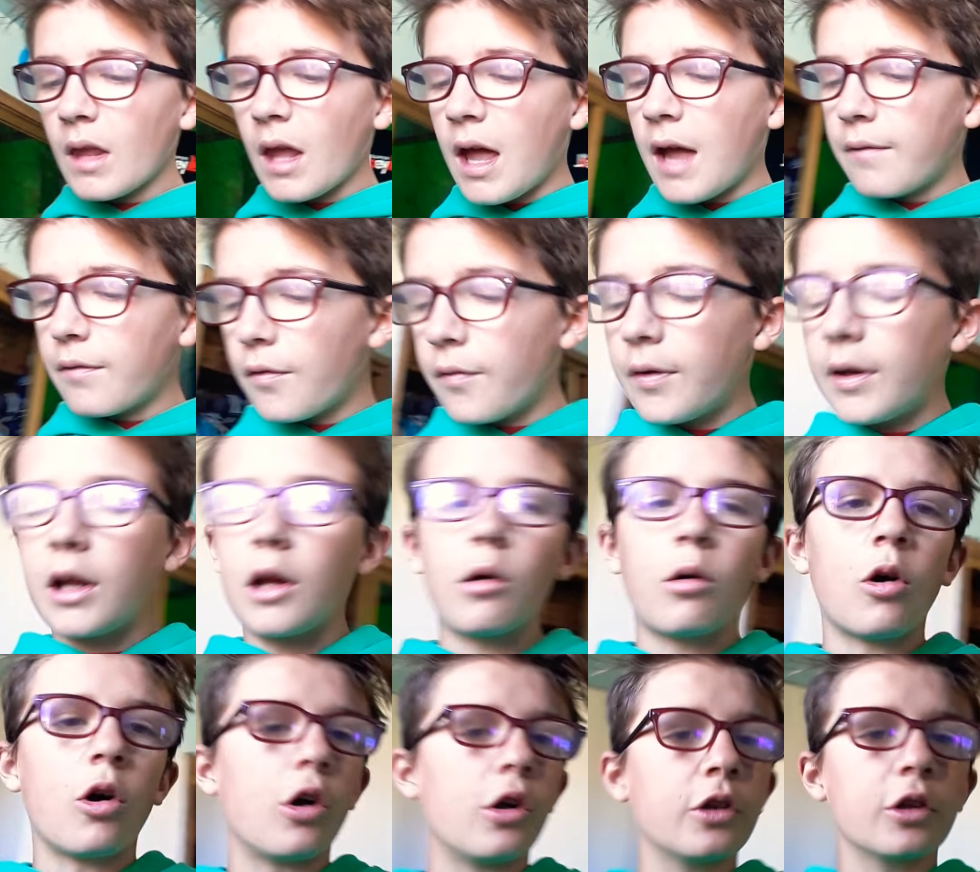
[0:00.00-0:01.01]
I have a video
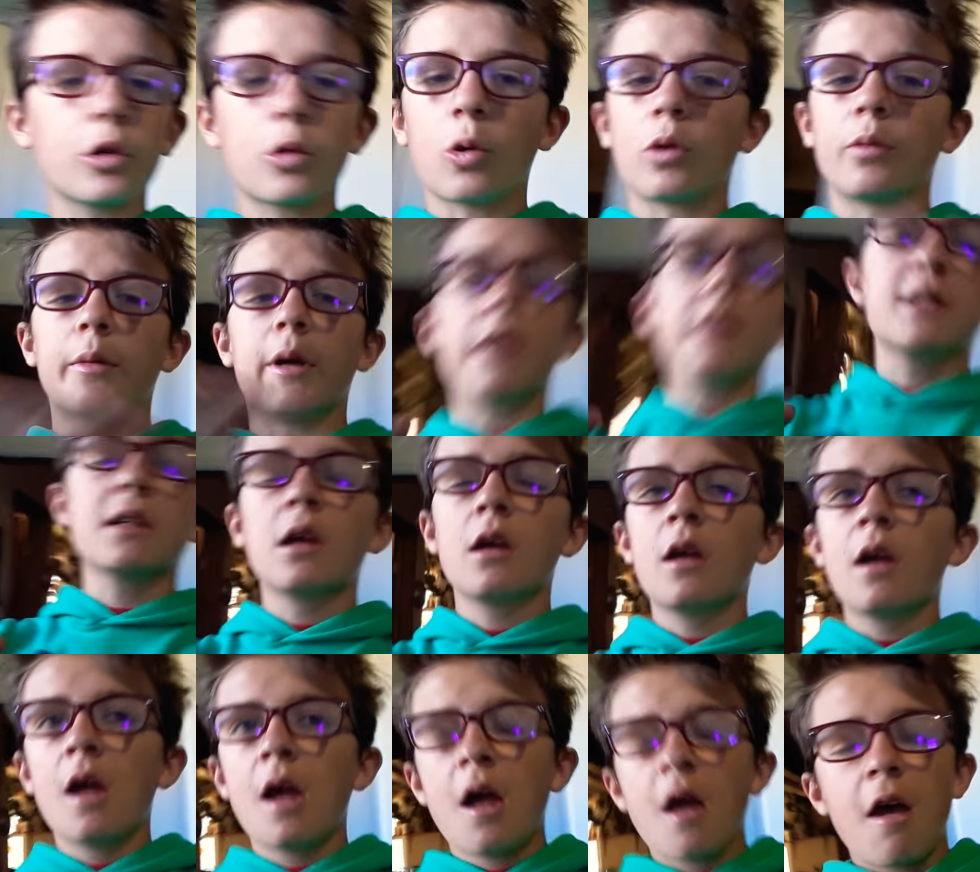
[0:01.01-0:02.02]
on the corn maze
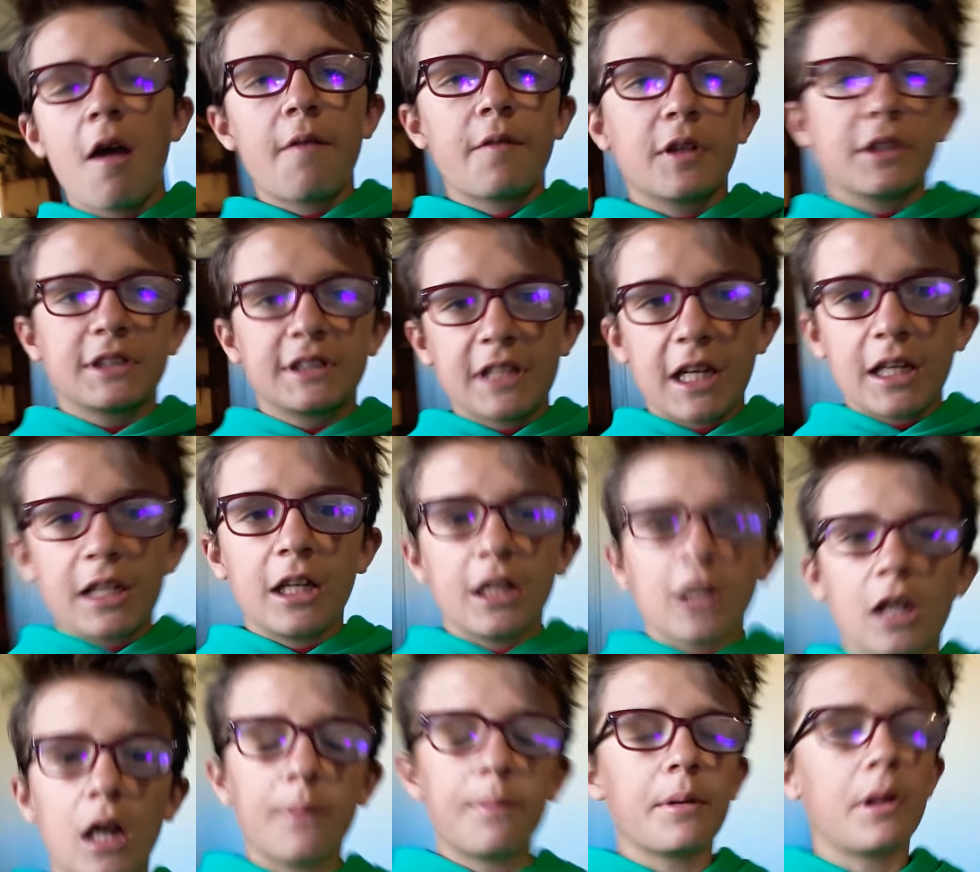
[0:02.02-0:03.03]
of us setting it
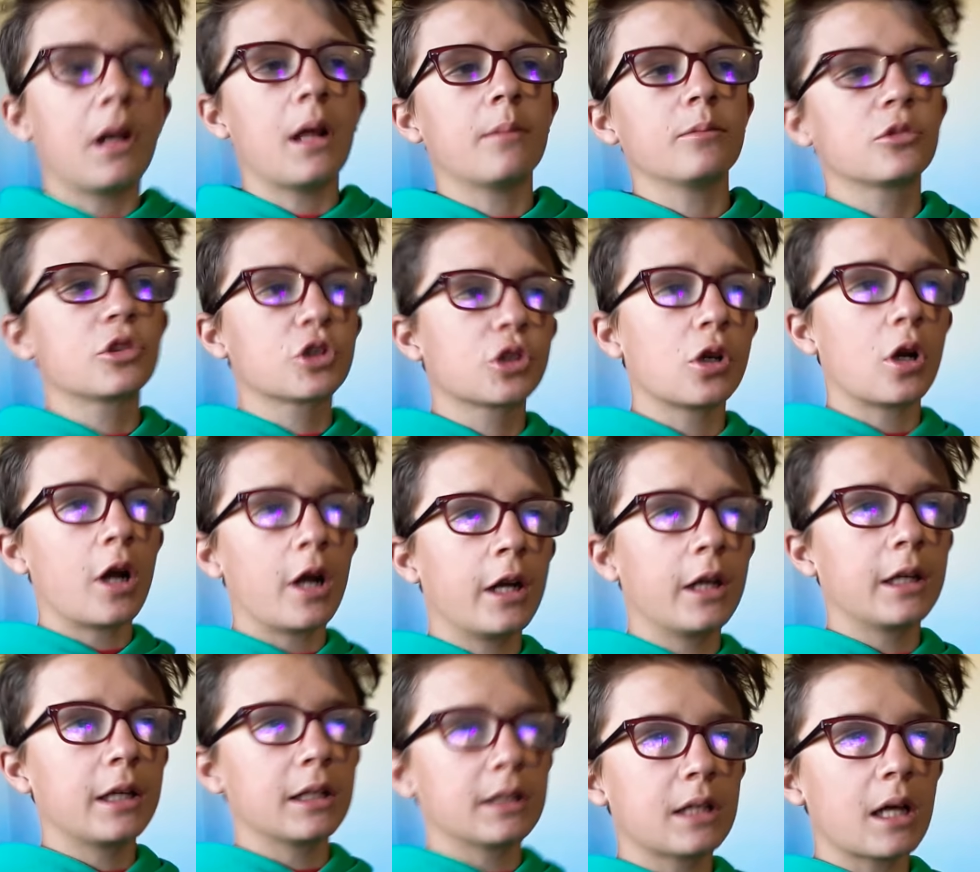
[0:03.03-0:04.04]
up and I'm trying
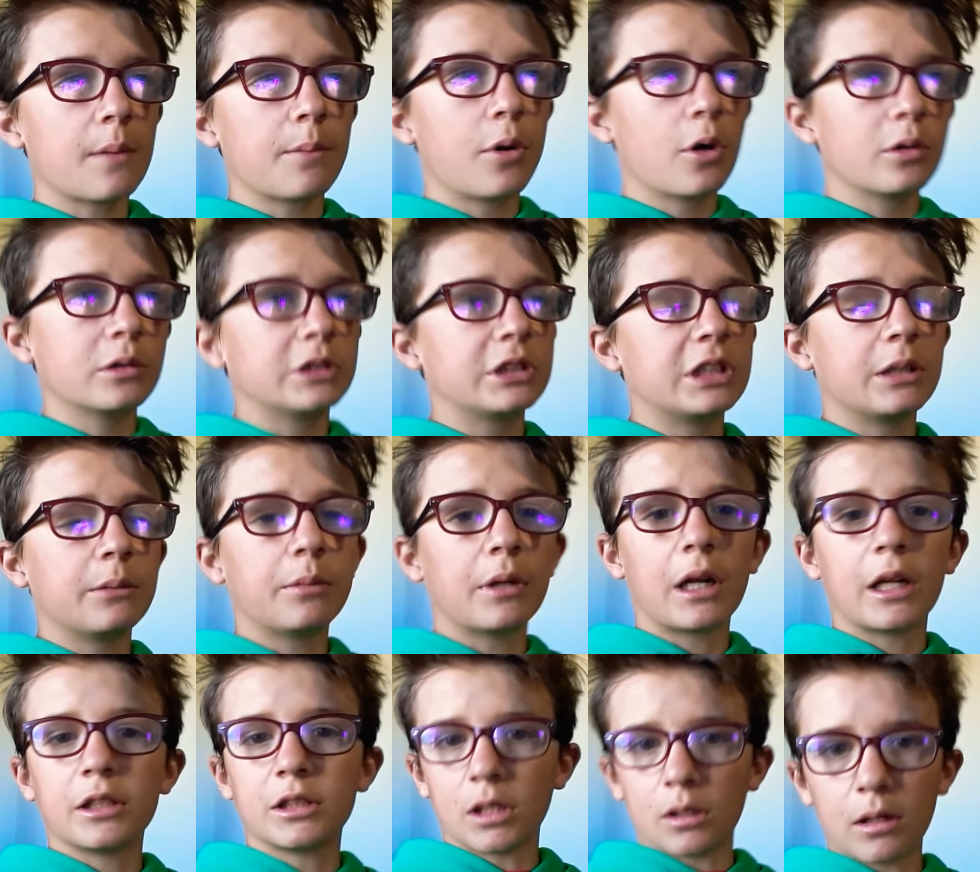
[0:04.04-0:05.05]
to get that posted but
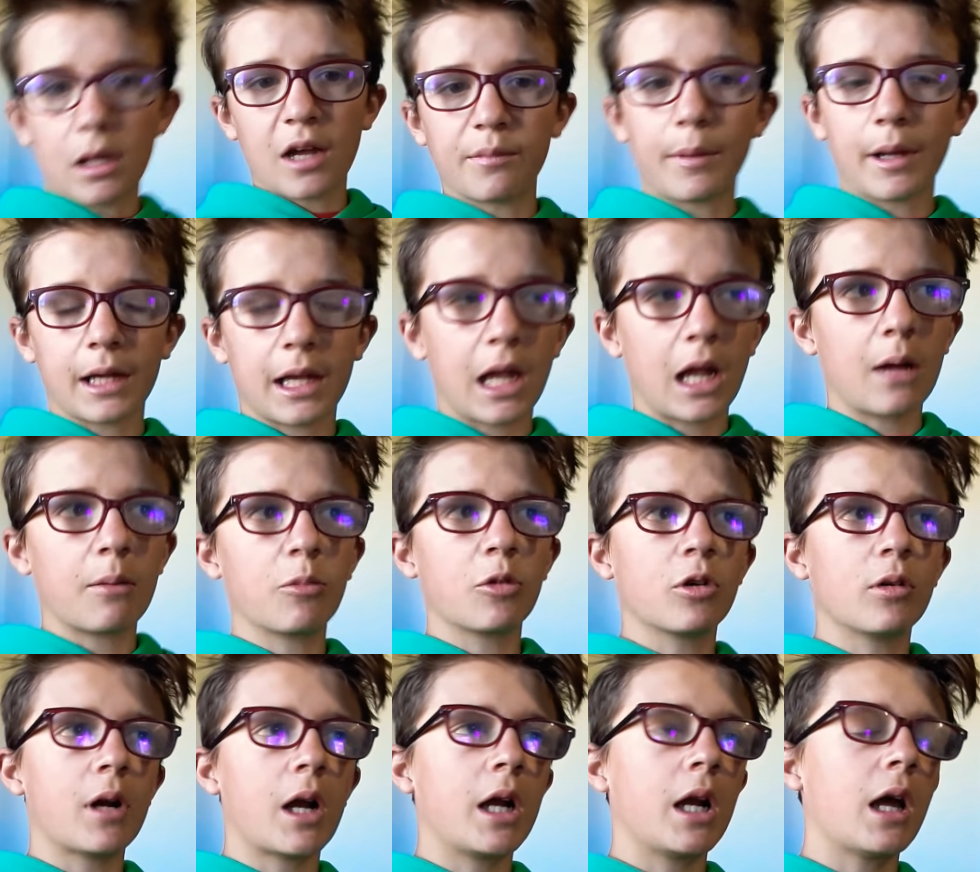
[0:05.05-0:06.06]
I don't have my
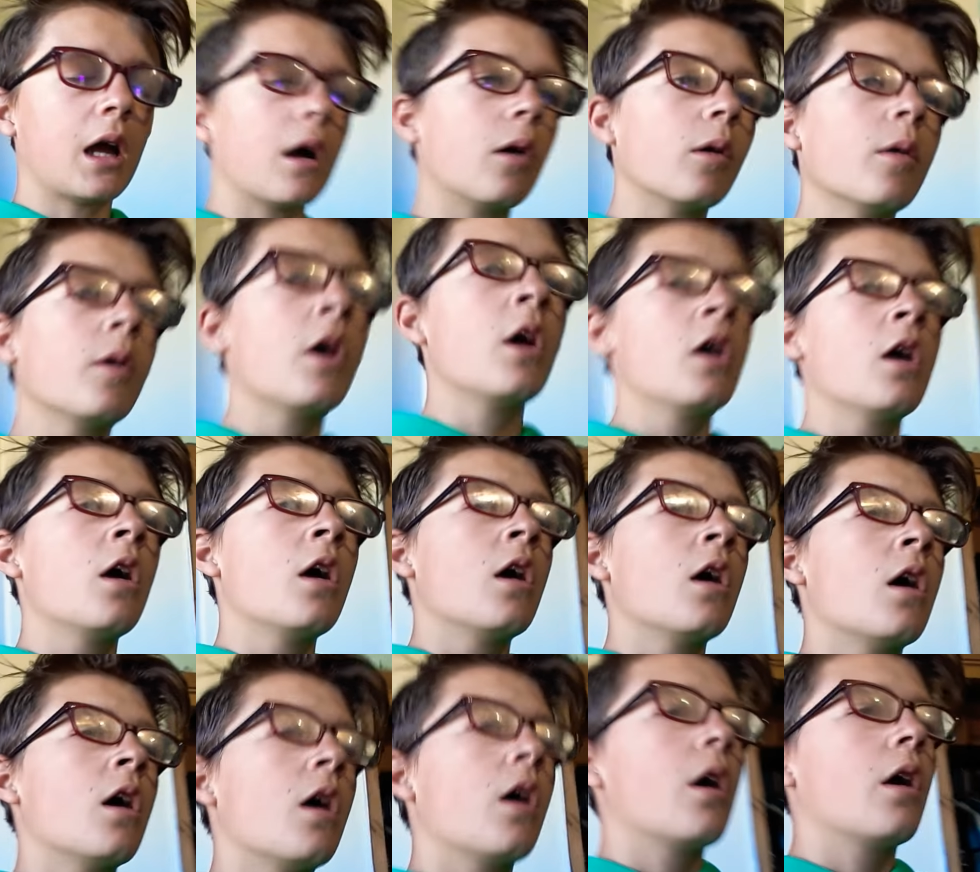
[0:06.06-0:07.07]
camera right now.
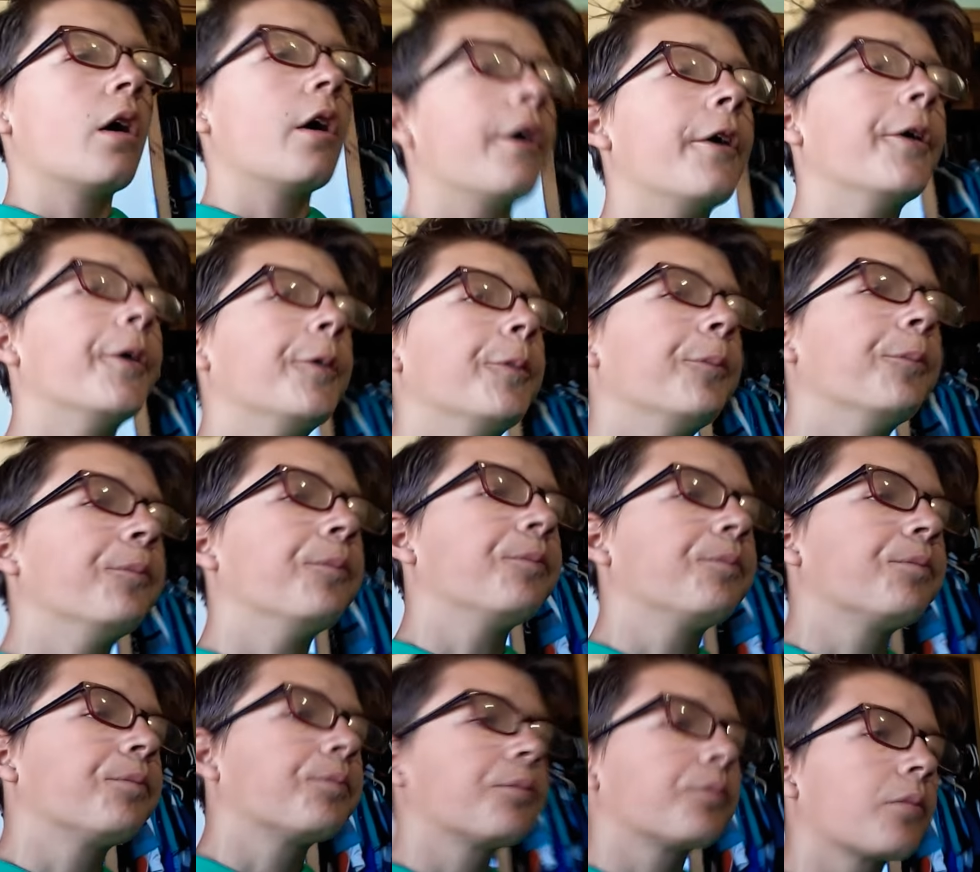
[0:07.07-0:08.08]
Um,
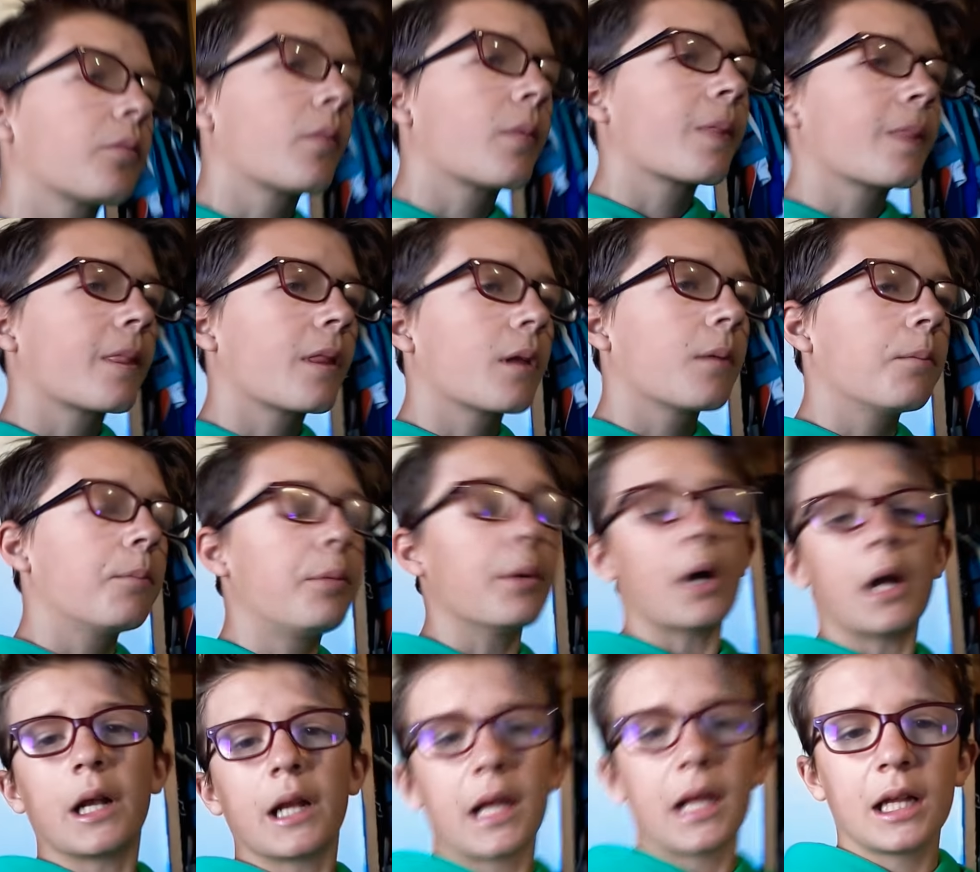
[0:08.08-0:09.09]

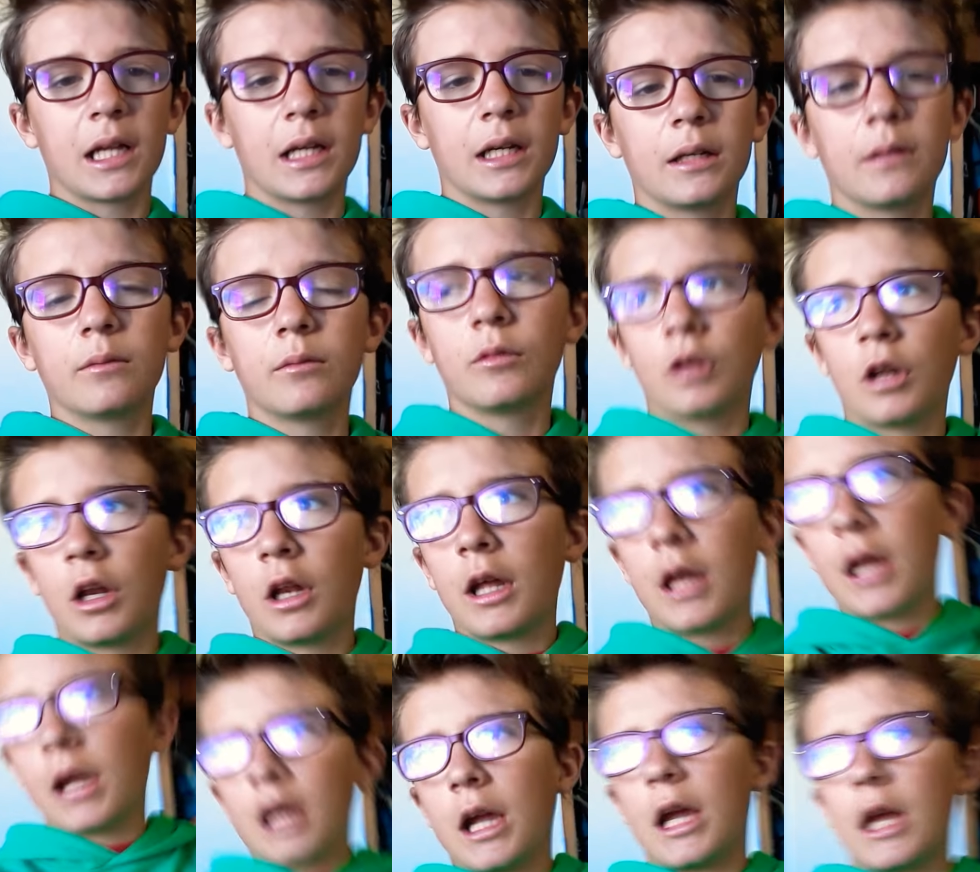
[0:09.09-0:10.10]
but it
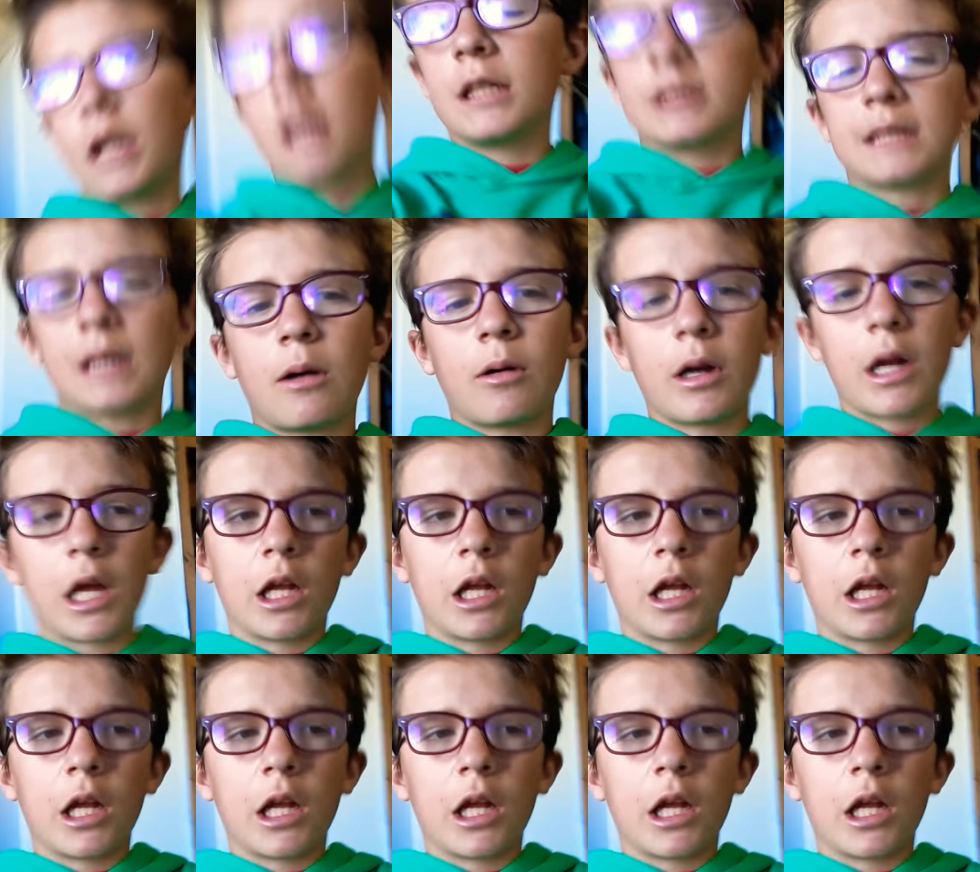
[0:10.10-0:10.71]
it is our